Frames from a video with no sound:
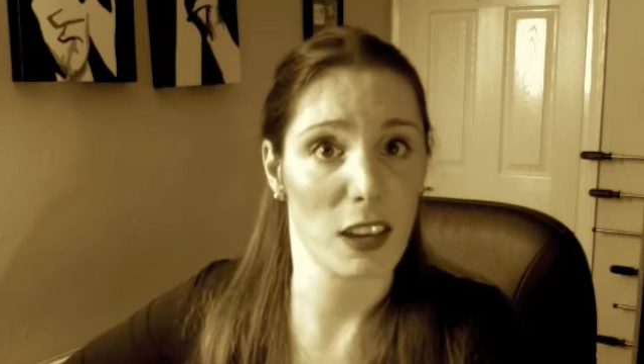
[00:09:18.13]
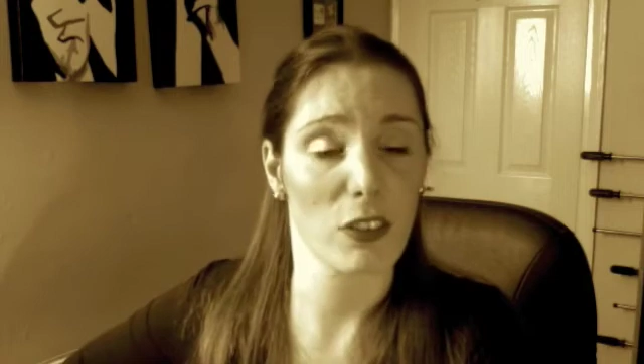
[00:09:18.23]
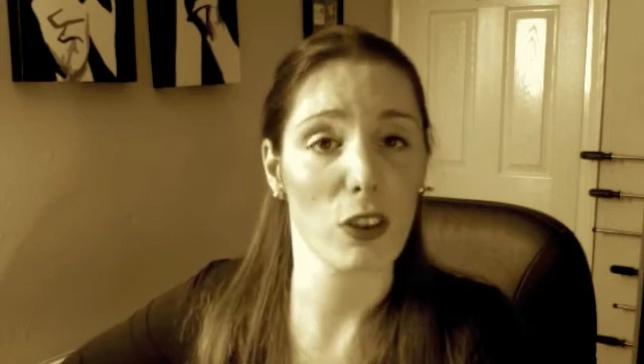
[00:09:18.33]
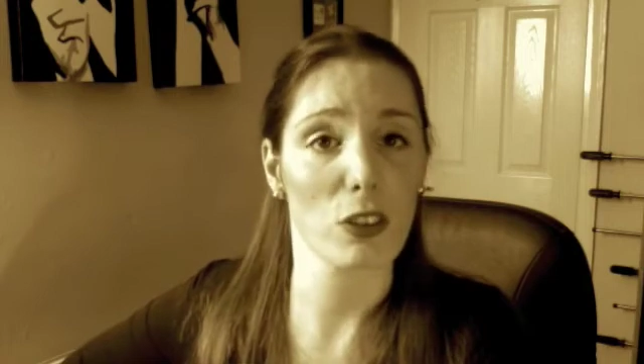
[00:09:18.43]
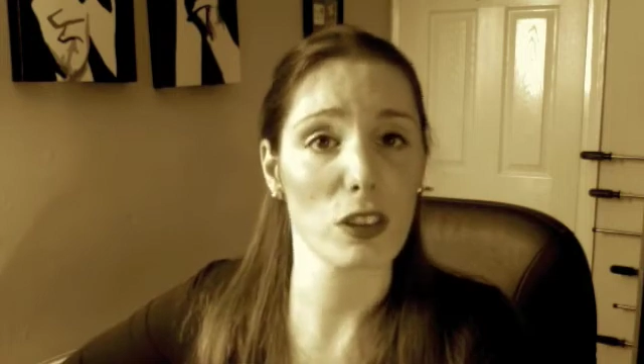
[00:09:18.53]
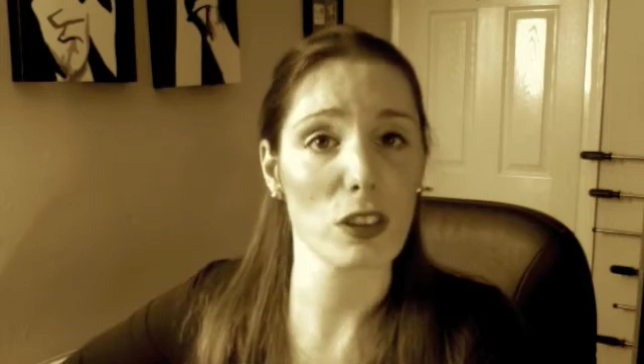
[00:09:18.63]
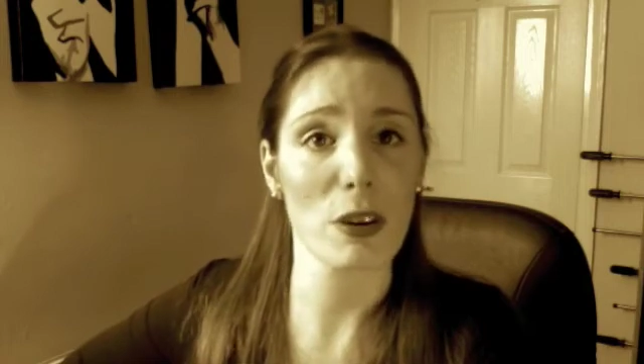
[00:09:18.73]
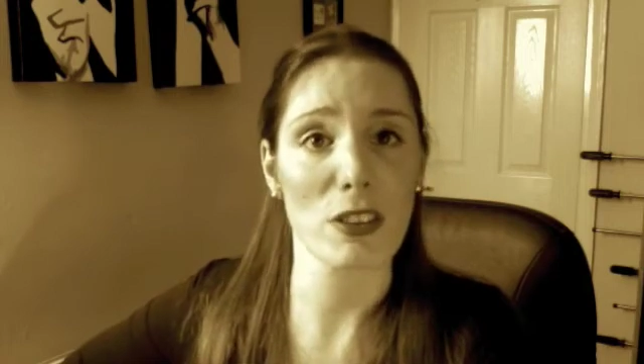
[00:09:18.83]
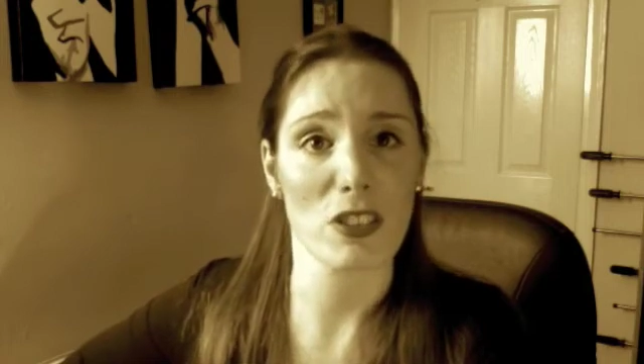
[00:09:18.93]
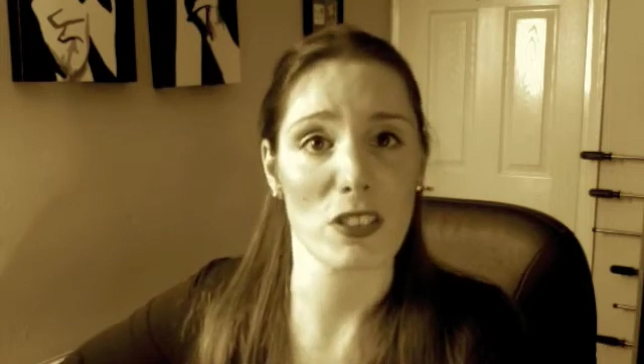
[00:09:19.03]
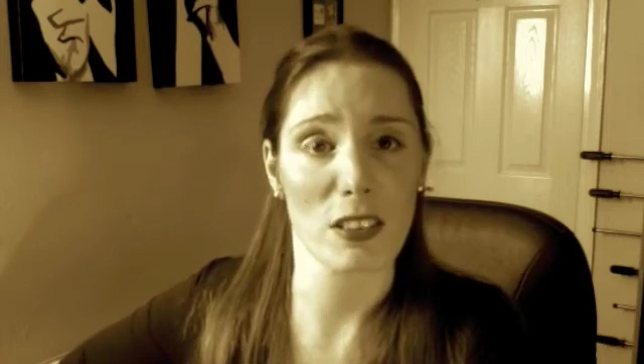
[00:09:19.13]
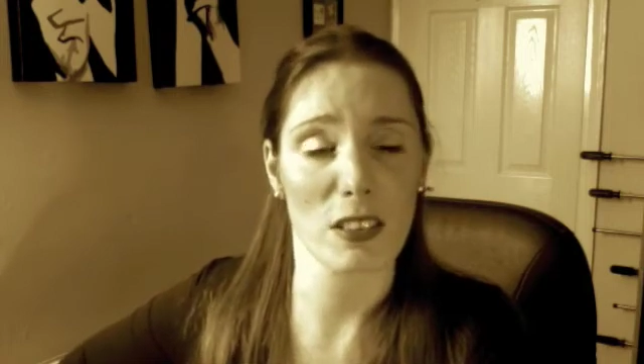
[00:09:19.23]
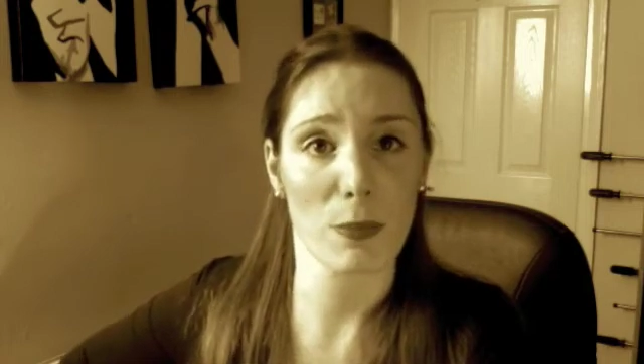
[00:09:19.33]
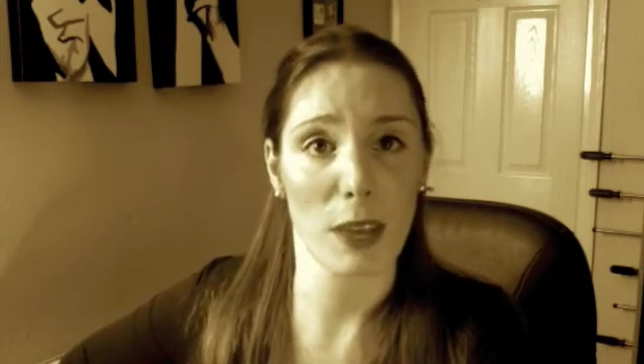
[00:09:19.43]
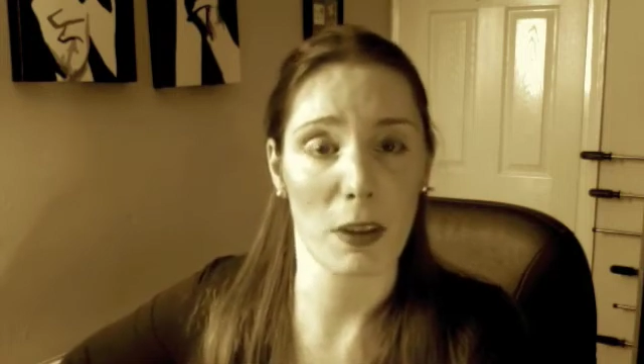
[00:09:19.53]
I've got 2 questions that
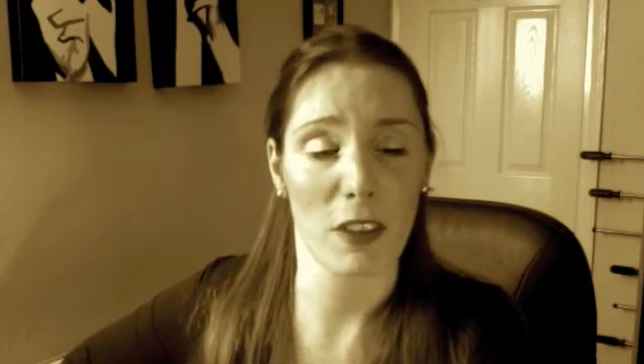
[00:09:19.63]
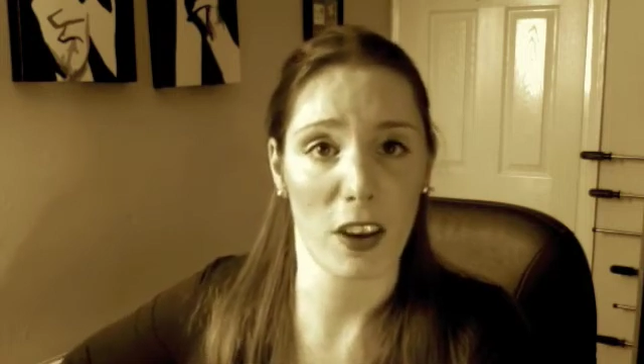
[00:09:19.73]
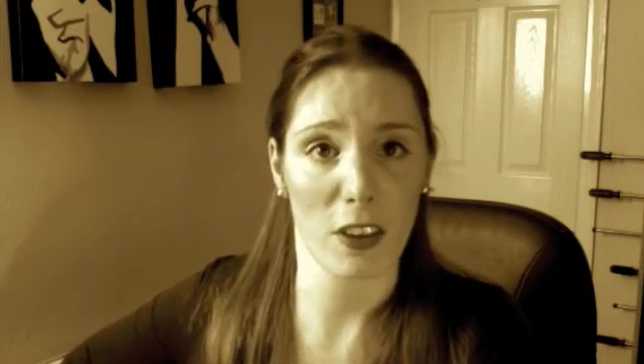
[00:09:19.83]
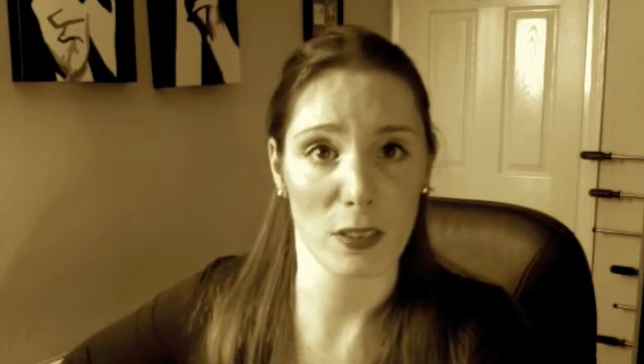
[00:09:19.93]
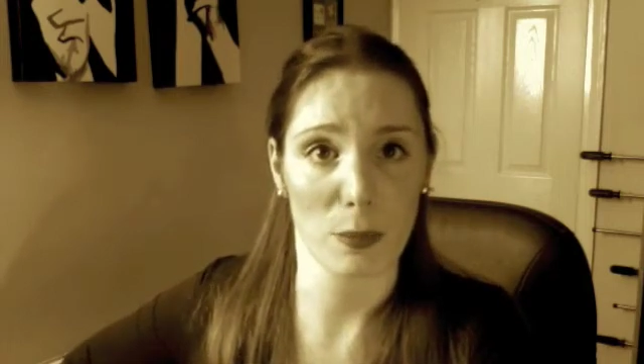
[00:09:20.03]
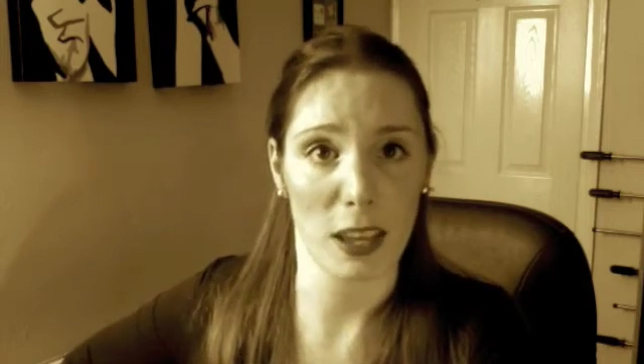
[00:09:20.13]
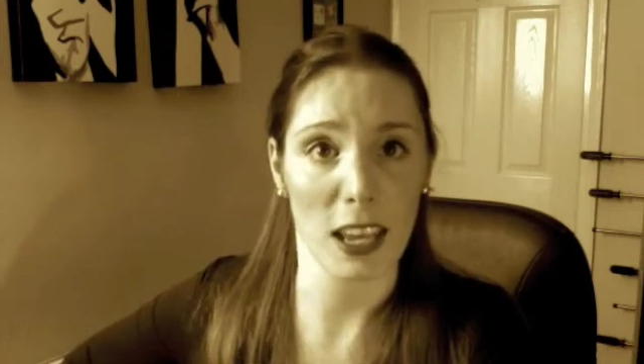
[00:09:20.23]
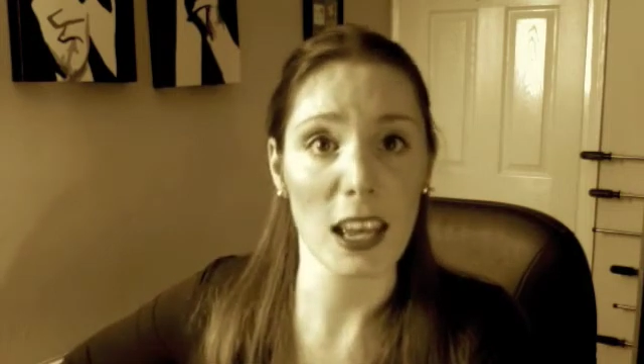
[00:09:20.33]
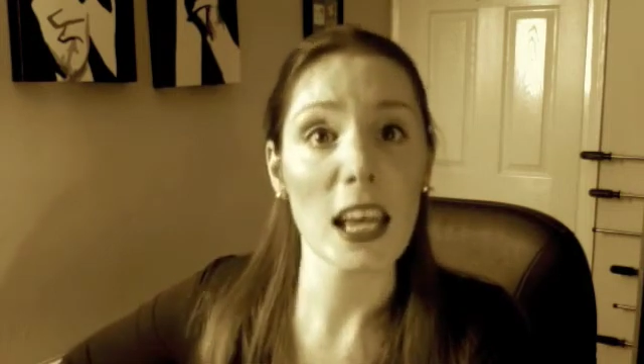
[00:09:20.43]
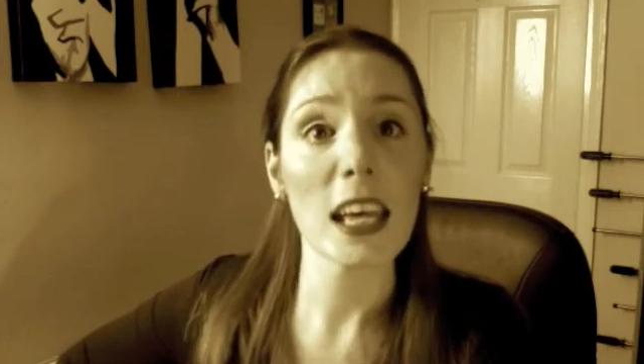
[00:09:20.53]
people have asked me.